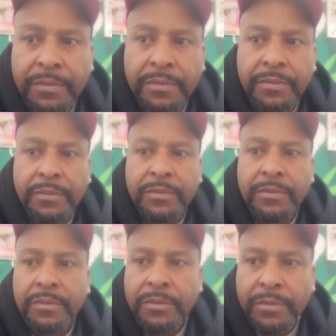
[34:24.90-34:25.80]

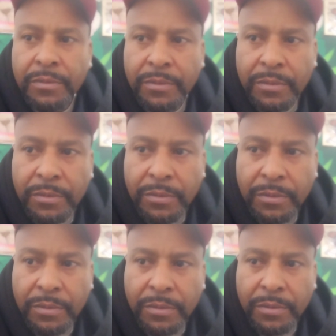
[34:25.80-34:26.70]

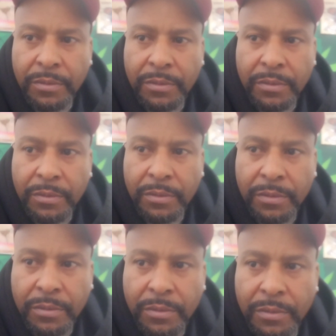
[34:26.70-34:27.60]

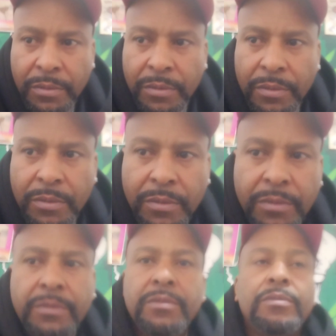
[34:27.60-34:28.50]

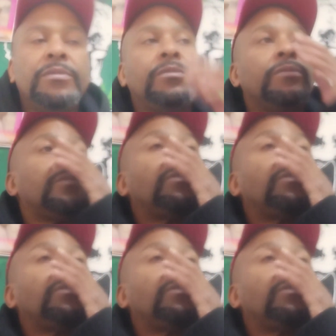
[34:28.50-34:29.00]
(no one is talking)